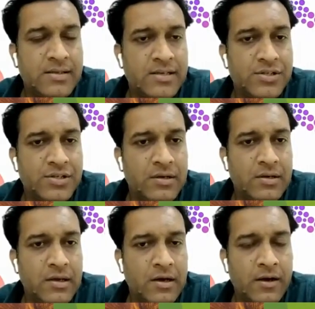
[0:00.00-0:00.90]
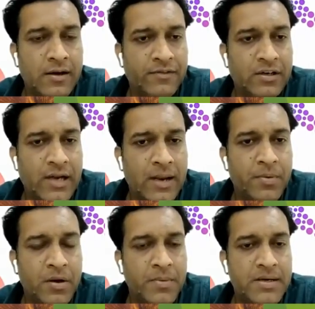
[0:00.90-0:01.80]
answer session if the
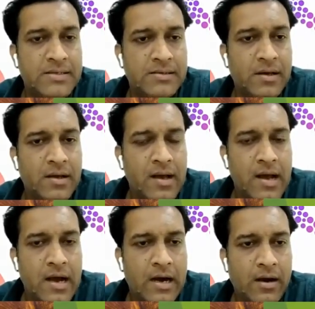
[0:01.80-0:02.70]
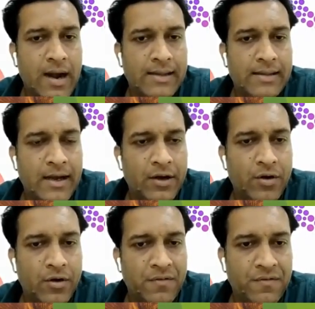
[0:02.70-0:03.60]
time permits at the
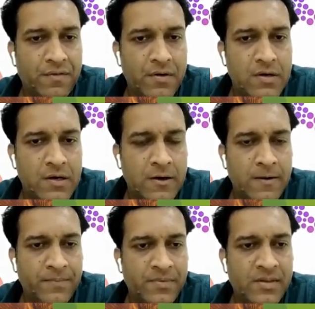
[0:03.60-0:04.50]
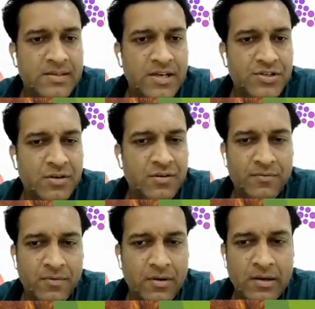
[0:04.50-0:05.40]
end of this
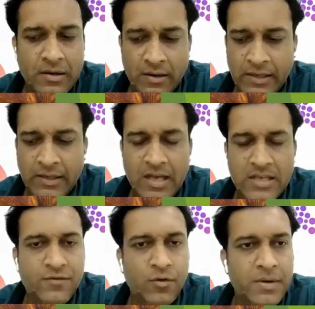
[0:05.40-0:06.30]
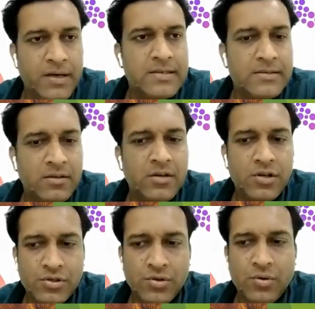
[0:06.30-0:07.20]
session in the last few minutes.
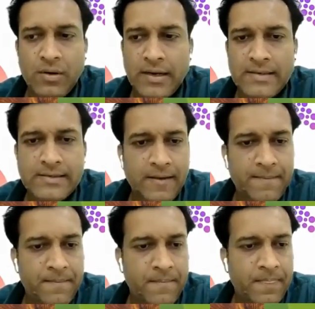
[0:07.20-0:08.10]
So let's see.